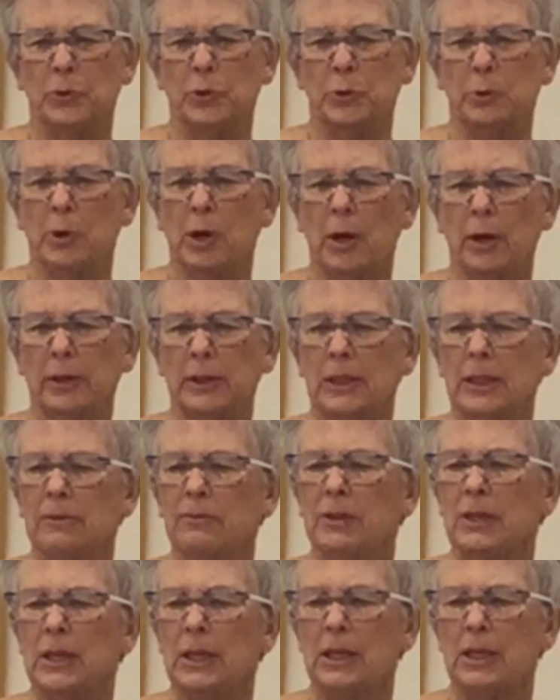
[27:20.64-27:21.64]
Do not
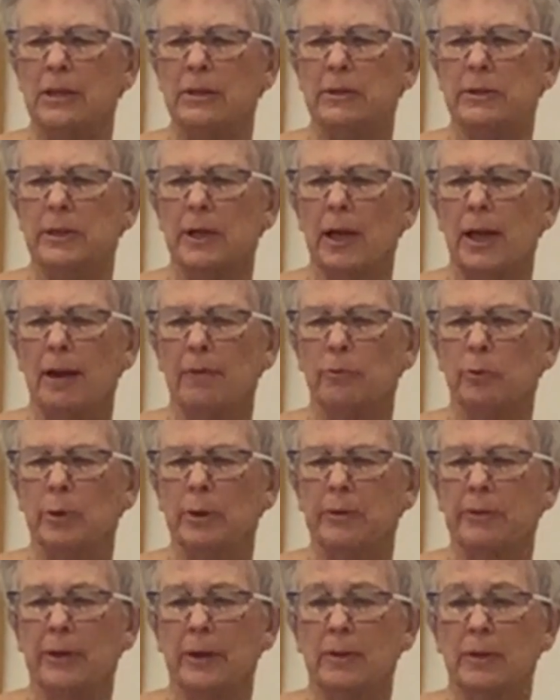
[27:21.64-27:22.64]
give heed to
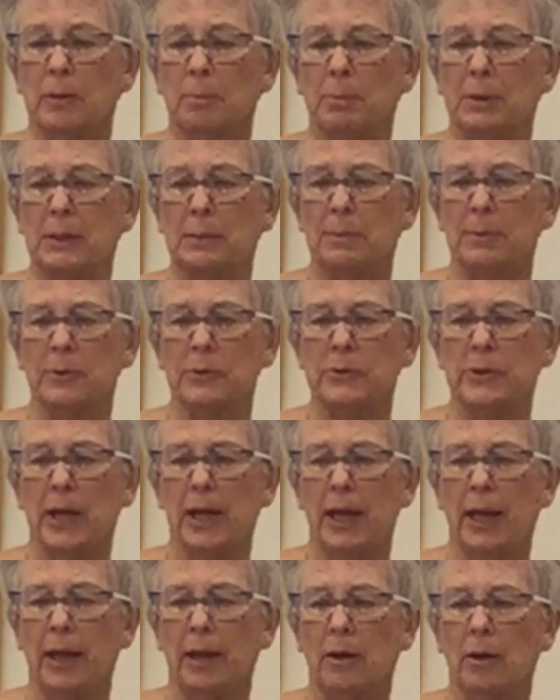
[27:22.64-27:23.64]
everything that people
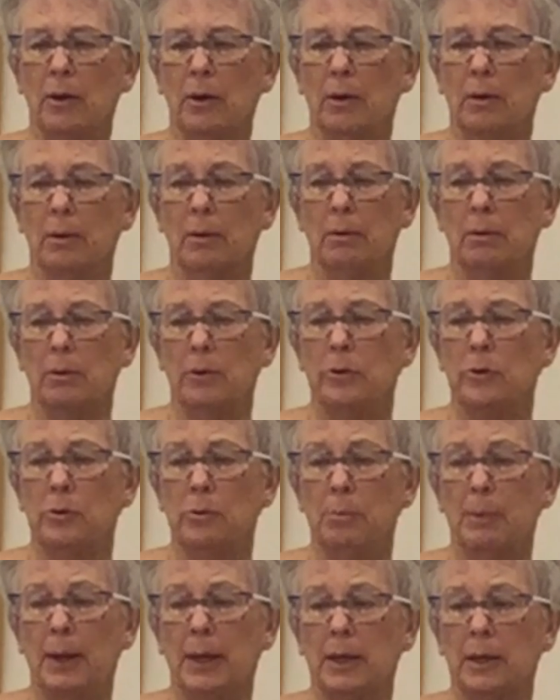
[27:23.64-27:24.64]
say, or
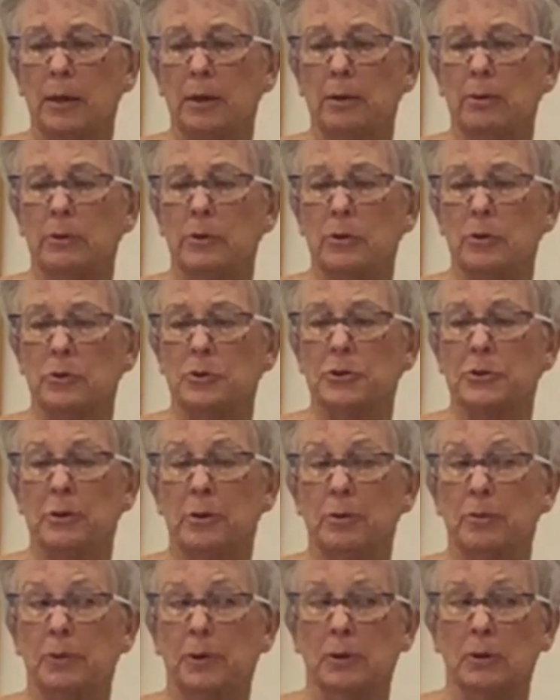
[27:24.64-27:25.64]
you may hear your
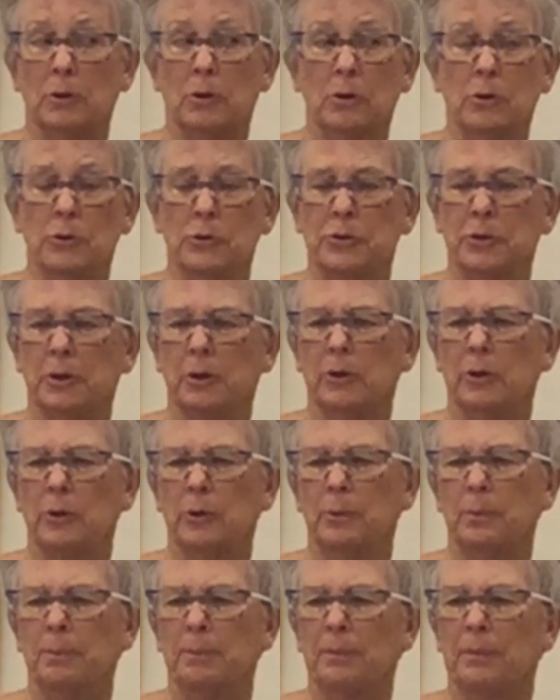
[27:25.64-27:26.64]
servant cursing
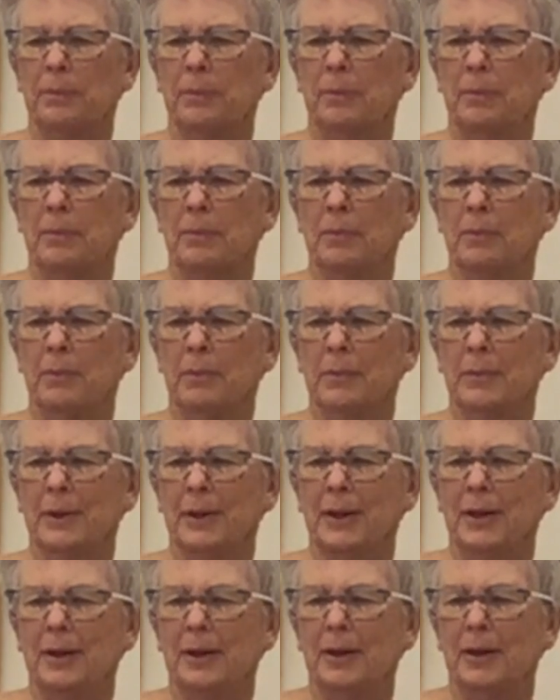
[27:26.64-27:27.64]

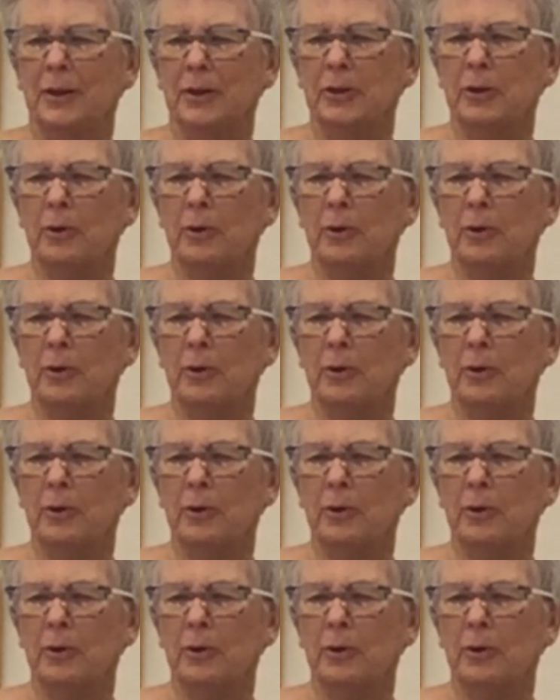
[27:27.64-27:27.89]
you.